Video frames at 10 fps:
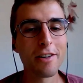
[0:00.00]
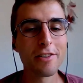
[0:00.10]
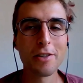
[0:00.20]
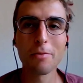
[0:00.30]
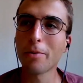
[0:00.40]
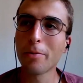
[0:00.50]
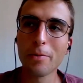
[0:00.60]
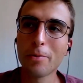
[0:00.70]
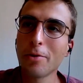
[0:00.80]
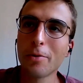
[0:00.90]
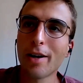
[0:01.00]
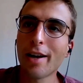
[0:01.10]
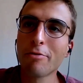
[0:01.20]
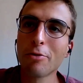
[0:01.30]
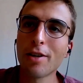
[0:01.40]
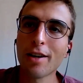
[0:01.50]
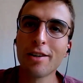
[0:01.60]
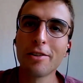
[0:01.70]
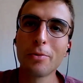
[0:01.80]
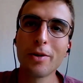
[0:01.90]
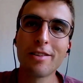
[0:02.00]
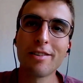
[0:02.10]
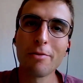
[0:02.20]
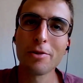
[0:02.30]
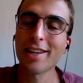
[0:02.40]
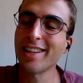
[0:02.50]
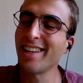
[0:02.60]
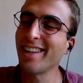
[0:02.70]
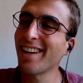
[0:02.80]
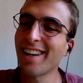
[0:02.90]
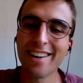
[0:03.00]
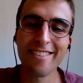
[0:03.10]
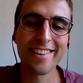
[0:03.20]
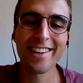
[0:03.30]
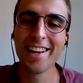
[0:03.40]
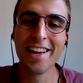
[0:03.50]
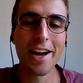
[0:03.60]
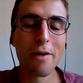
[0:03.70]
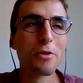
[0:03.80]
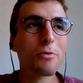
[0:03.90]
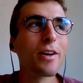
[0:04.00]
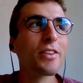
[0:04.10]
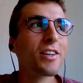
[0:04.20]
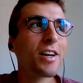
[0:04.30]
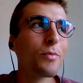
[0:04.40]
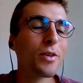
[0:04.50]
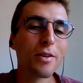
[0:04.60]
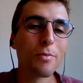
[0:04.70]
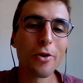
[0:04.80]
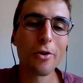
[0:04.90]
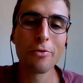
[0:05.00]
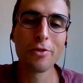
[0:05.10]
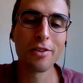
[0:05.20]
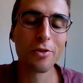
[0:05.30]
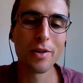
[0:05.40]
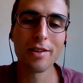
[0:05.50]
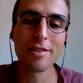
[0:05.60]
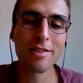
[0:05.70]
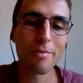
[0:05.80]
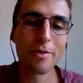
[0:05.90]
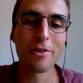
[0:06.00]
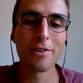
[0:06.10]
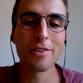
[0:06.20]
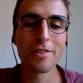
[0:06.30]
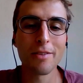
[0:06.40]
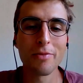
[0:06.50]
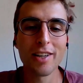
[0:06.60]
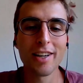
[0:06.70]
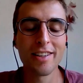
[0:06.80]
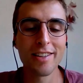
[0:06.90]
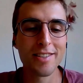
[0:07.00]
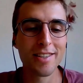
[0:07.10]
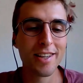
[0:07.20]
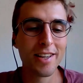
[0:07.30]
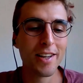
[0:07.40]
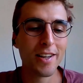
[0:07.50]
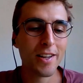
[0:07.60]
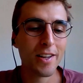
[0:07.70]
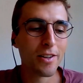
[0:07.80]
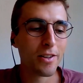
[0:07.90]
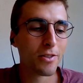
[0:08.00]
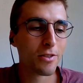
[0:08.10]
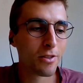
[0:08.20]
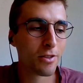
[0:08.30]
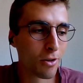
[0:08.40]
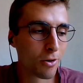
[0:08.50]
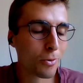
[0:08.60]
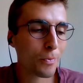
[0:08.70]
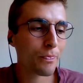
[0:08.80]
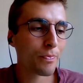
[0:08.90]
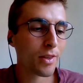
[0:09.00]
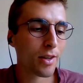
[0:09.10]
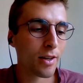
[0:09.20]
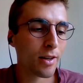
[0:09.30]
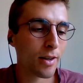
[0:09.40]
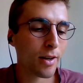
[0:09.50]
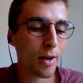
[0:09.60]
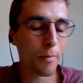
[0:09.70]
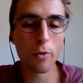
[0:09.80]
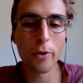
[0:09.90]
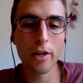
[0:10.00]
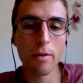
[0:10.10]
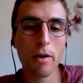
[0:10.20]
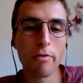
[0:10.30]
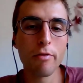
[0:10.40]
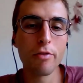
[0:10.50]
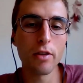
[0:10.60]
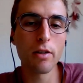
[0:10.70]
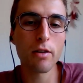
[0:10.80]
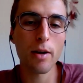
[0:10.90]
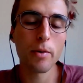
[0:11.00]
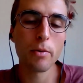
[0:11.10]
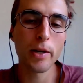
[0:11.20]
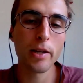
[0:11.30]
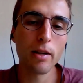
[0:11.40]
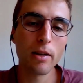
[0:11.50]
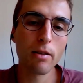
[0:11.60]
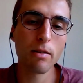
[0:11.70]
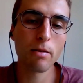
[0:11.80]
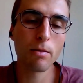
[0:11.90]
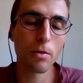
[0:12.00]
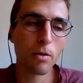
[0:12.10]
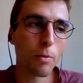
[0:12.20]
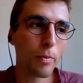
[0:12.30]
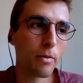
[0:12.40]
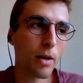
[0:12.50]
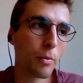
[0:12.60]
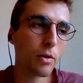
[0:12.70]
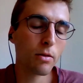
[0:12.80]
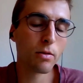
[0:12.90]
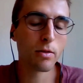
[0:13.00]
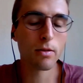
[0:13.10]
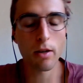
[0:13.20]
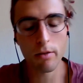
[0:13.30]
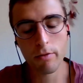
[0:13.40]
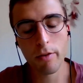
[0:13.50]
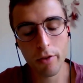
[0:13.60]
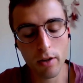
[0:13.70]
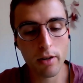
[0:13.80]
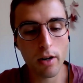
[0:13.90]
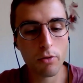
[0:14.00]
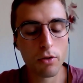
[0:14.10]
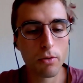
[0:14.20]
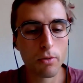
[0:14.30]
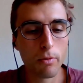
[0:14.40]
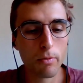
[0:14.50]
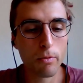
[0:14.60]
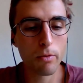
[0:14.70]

country where you will have to tackle the winter, I was like, man, I would rather come here more often during the summer or something like this. So I'm already in my fifth year. I will start fifth year now, so